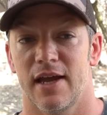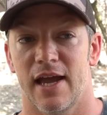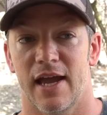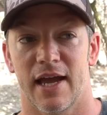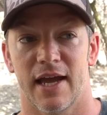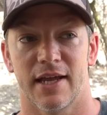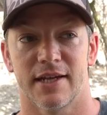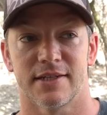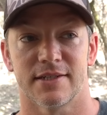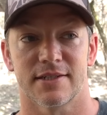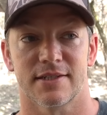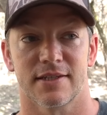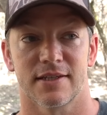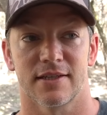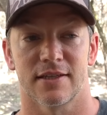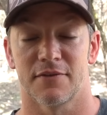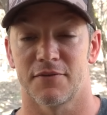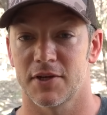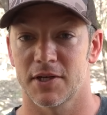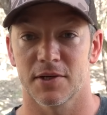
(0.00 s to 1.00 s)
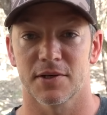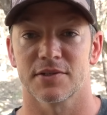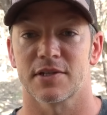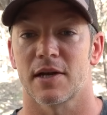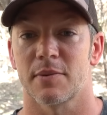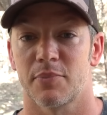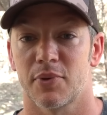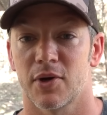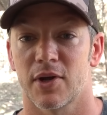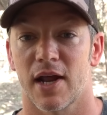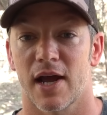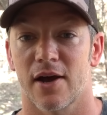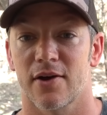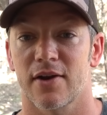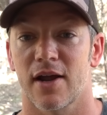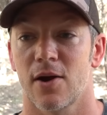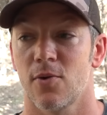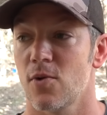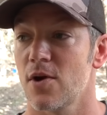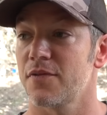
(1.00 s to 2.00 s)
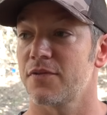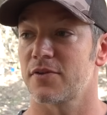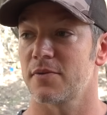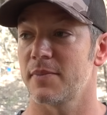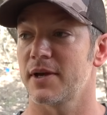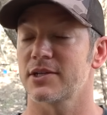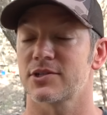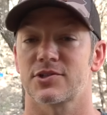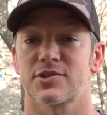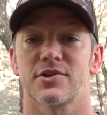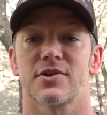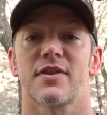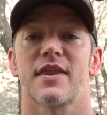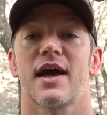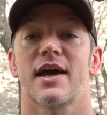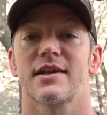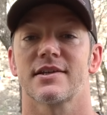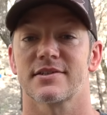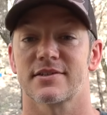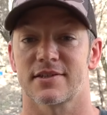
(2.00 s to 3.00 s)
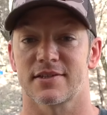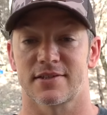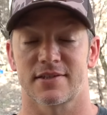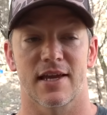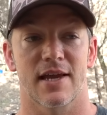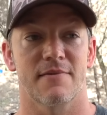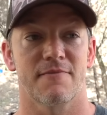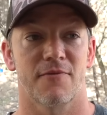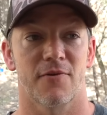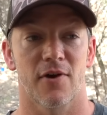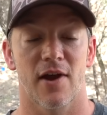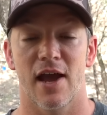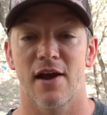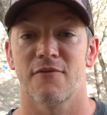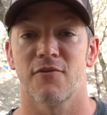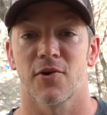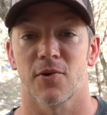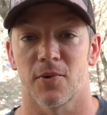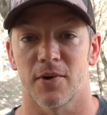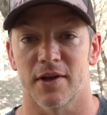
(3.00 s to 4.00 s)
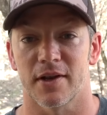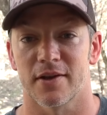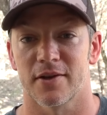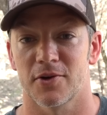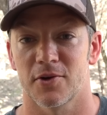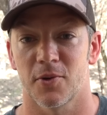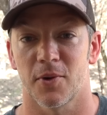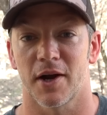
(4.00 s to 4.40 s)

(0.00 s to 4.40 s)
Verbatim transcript: And the videos I put out, I want to make sure that is the same for everyone who